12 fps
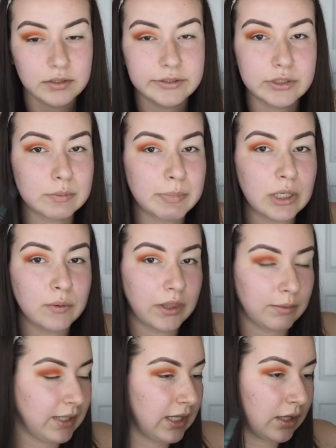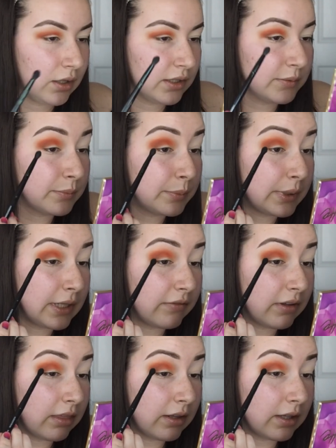just bear with me. I'll put
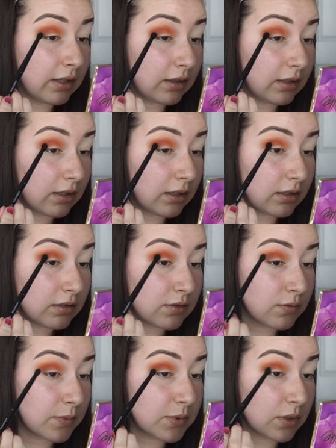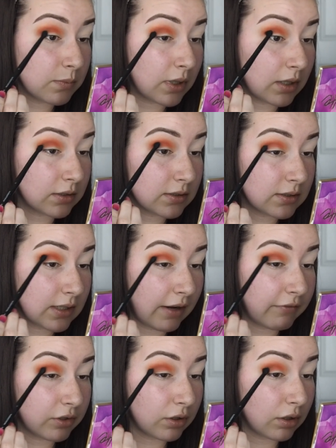everything in the description box
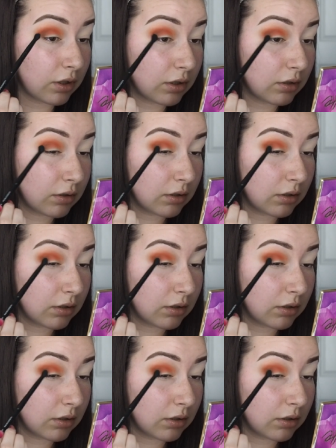after